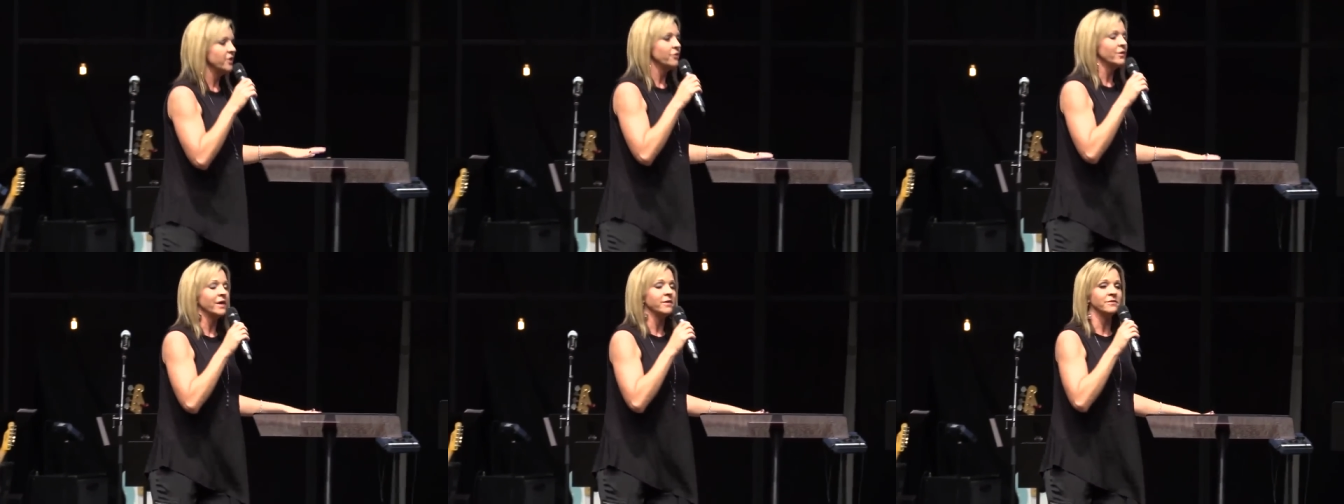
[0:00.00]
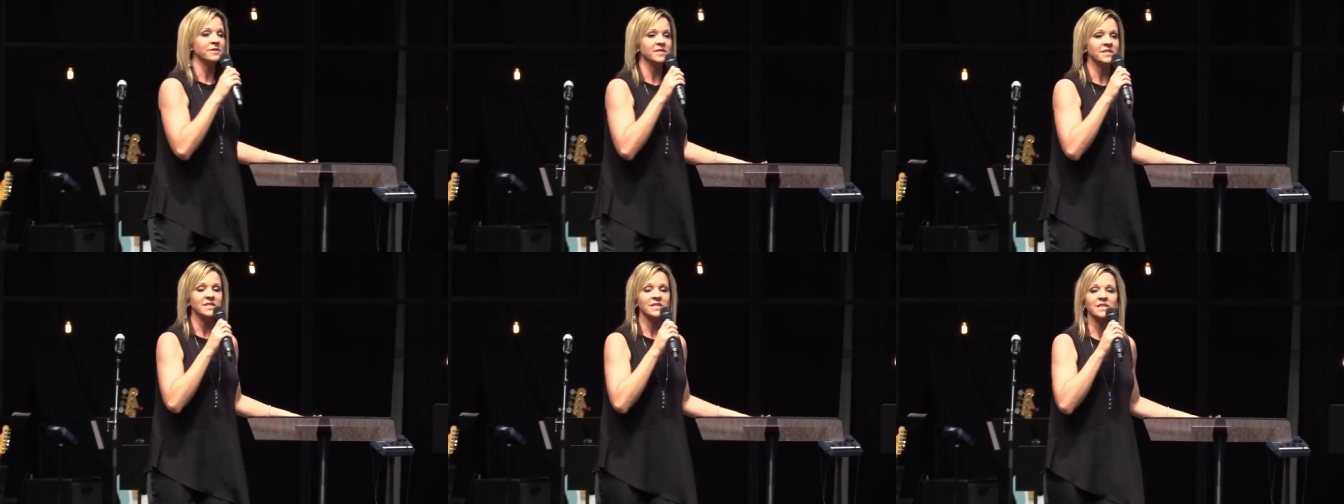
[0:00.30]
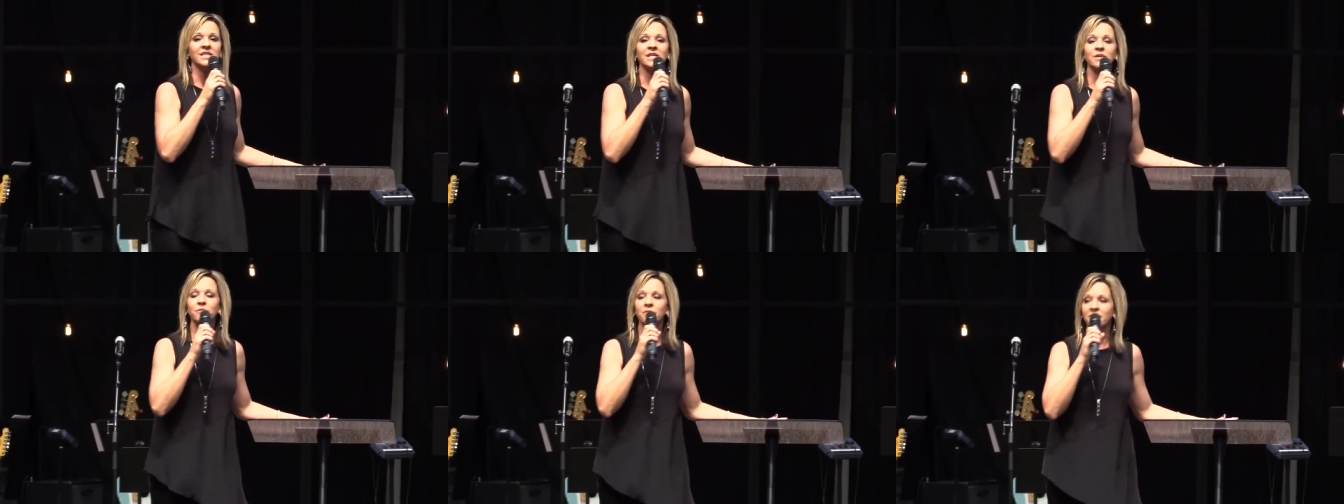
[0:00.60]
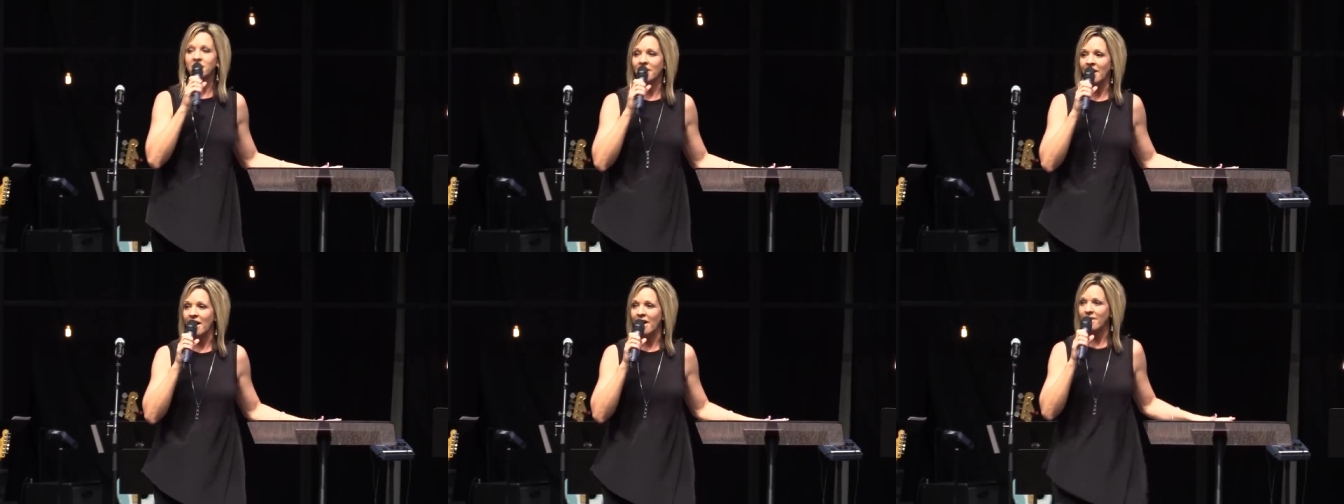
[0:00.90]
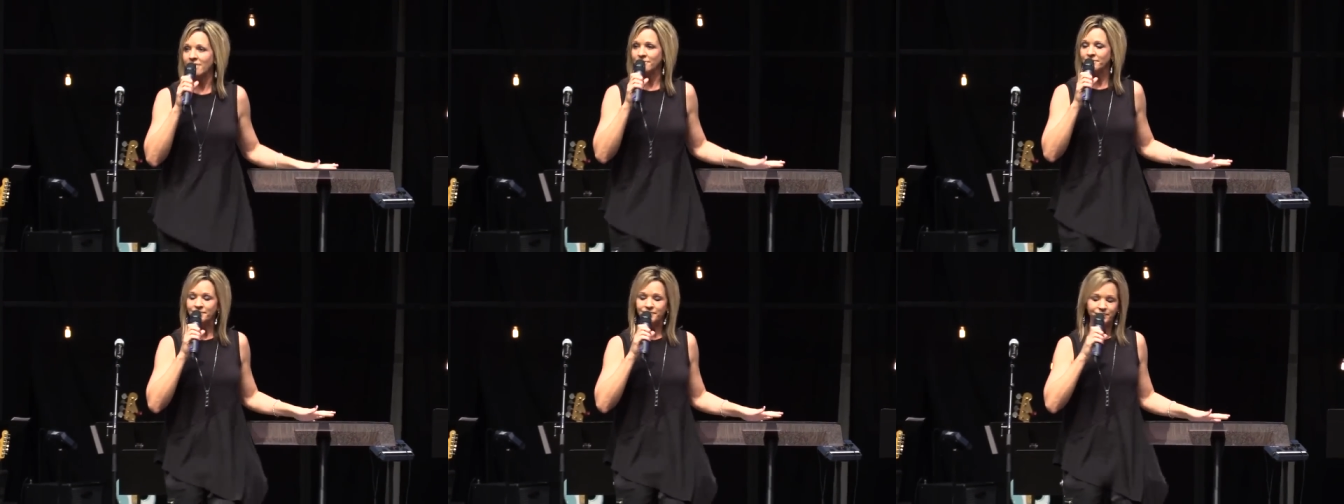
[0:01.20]
knew I was dealing with
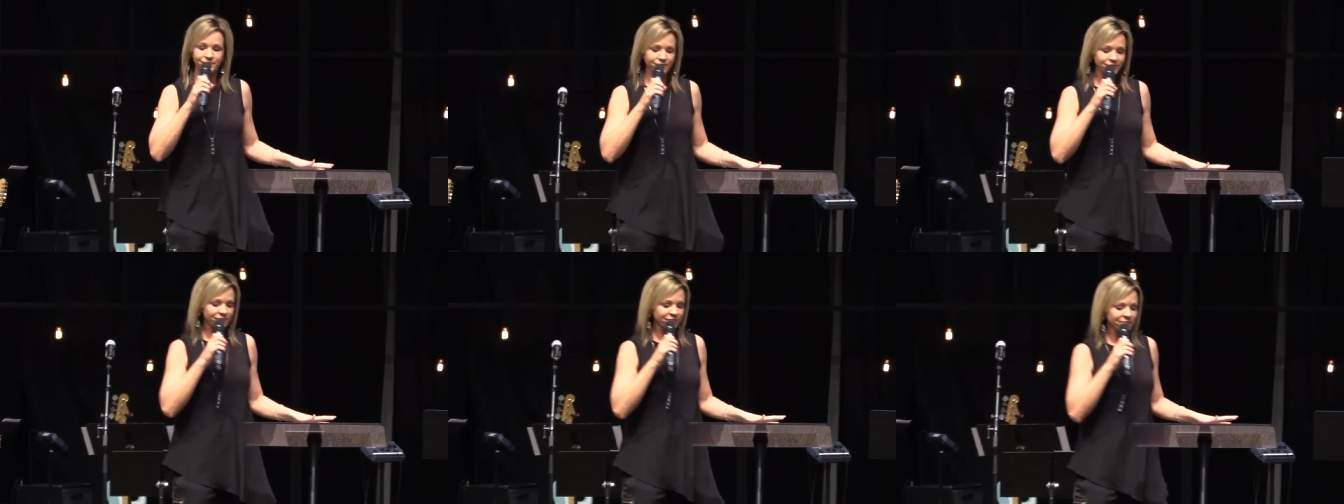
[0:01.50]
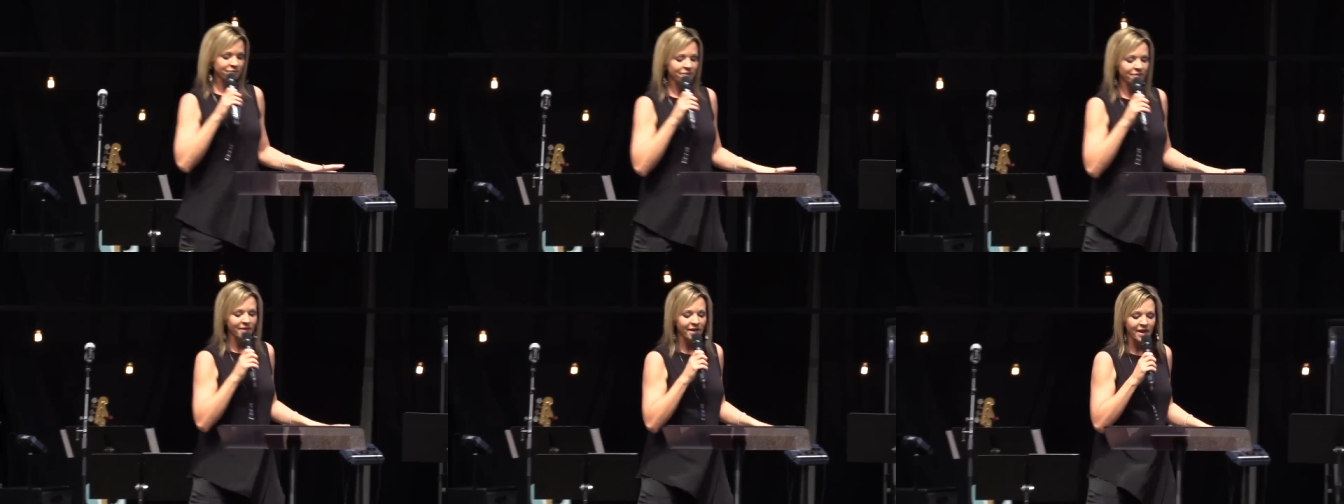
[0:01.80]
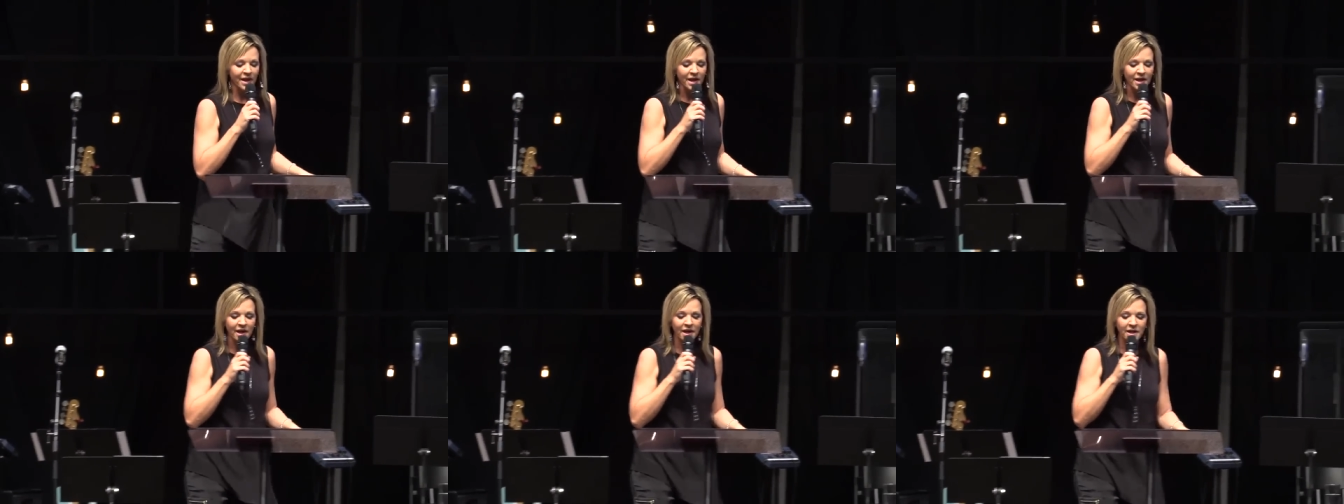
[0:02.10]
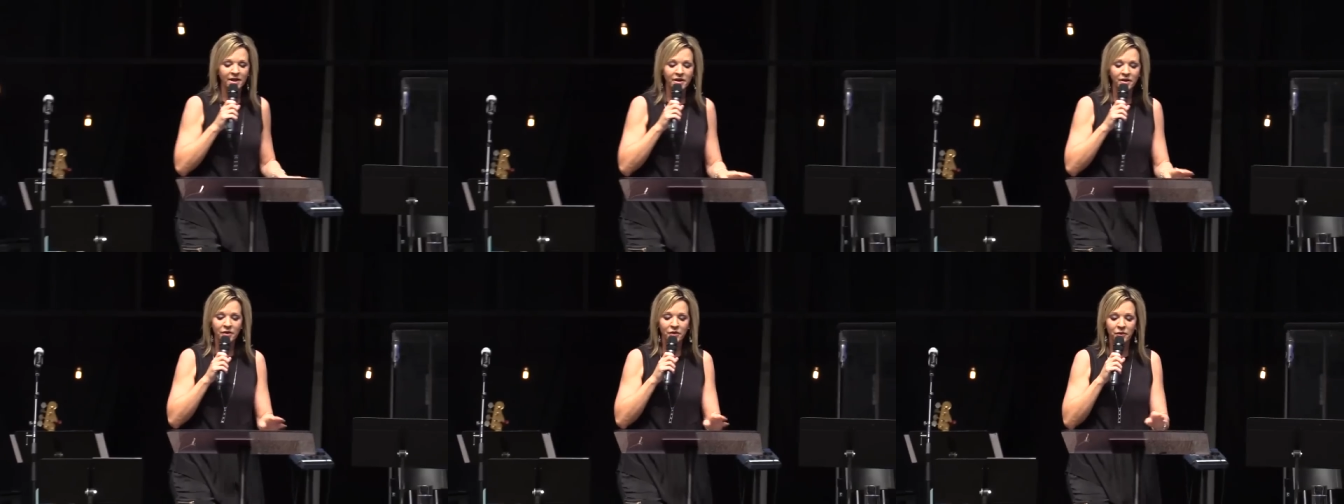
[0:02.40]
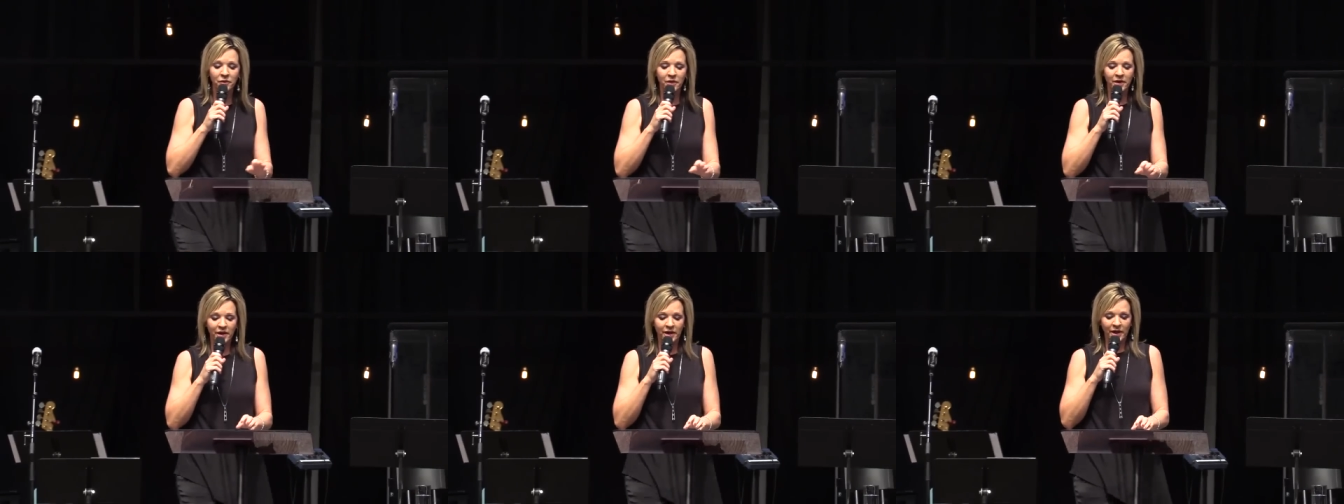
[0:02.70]
that. And I
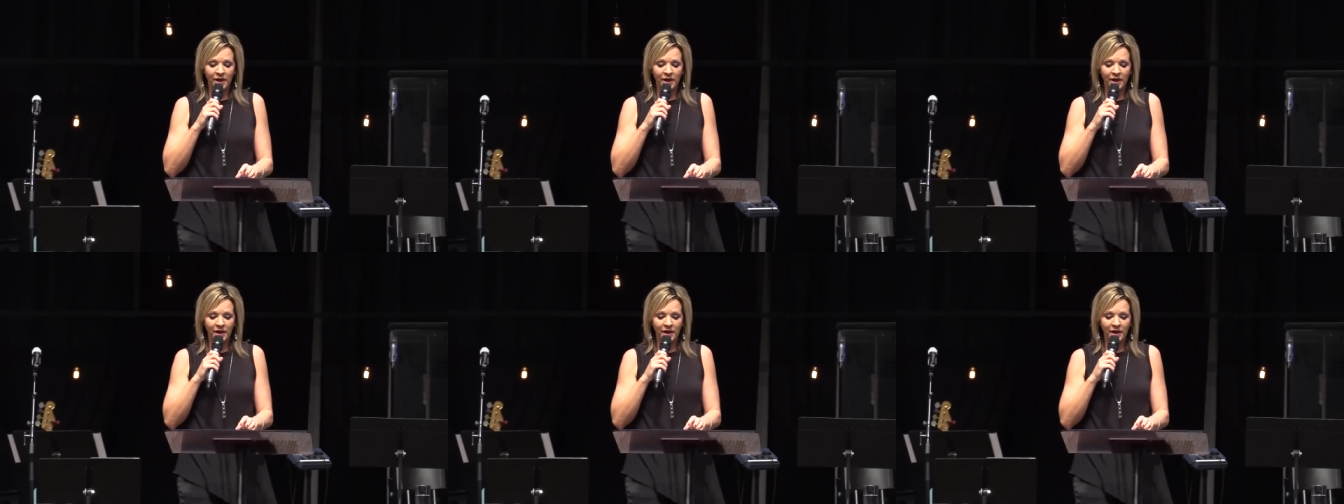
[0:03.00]
knew